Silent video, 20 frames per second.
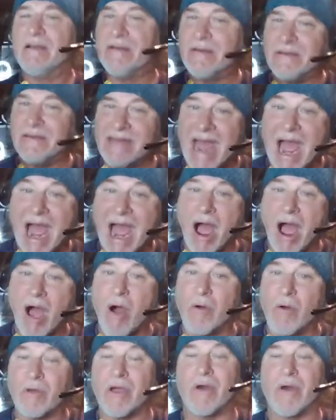
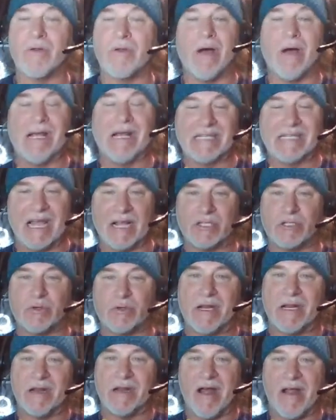Now go to Isaiah
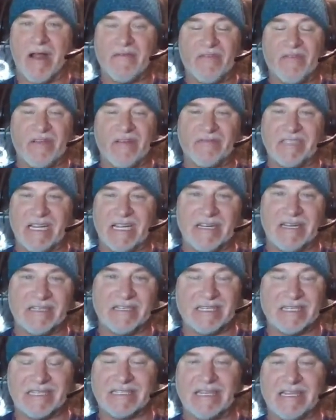29, 15, and
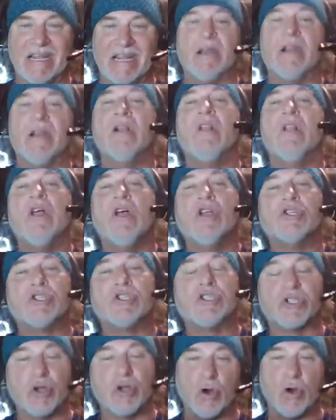16.
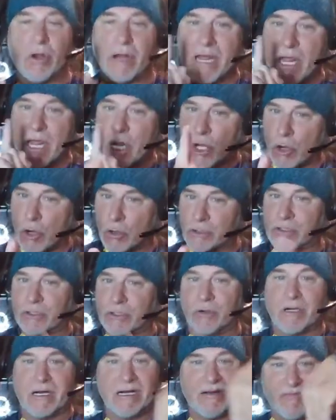Surely your
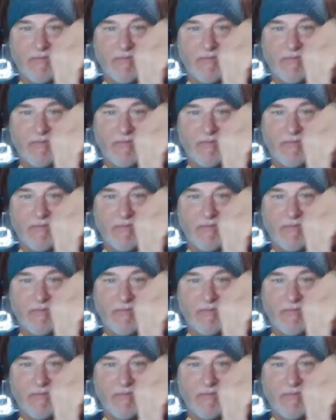turning